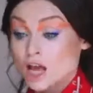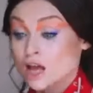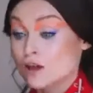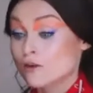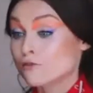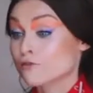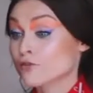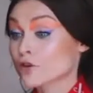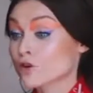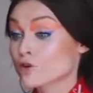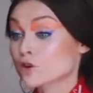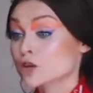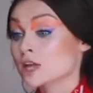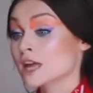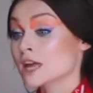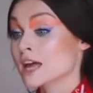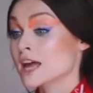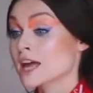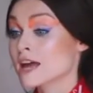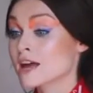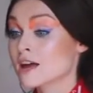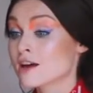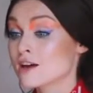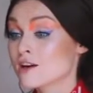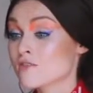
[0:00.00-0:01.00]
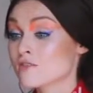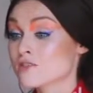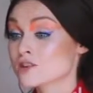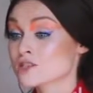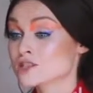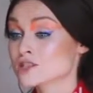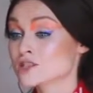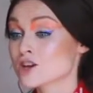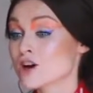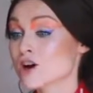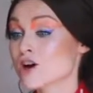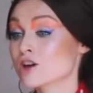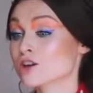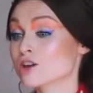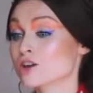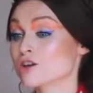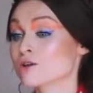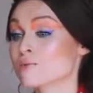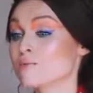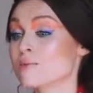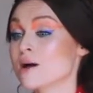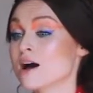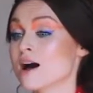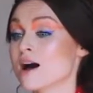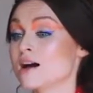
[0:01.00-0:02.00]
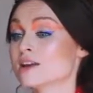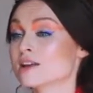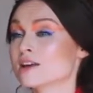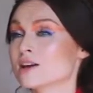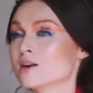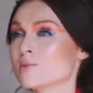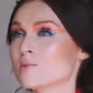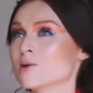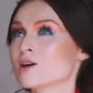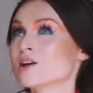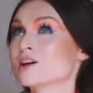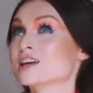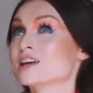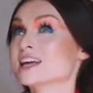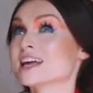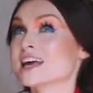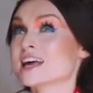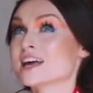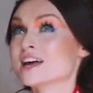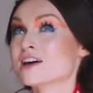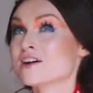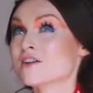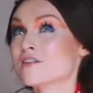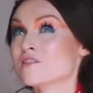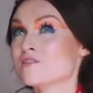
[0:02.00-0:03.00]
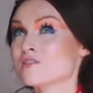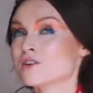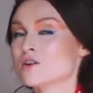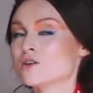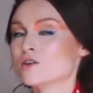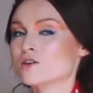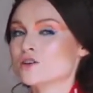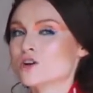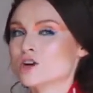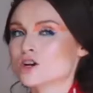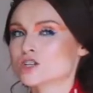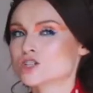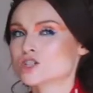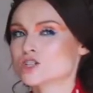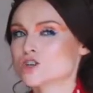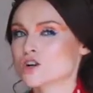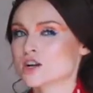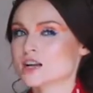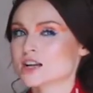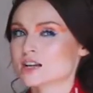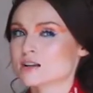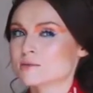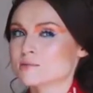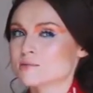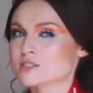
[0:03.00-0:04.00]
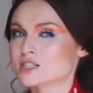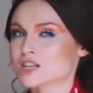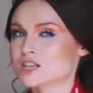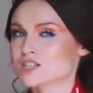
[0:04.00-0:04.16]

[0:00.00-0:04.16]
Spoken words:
If you give us all your money, we'll give you your dreams.